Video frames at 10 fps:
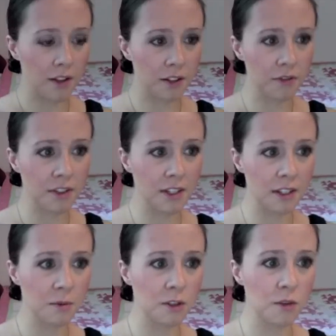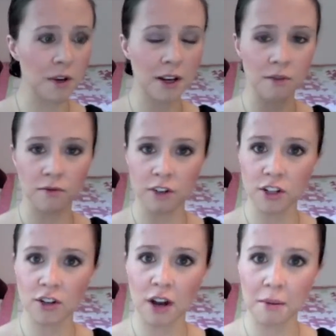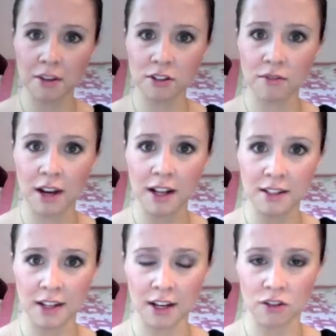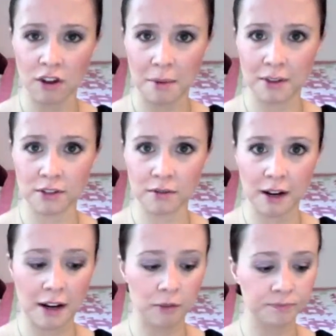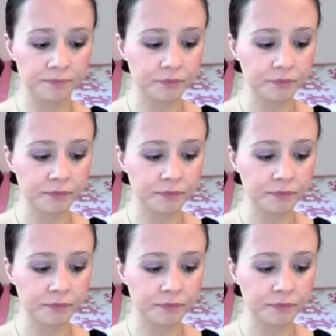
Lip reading: Differences between first trimester running and second trimester running.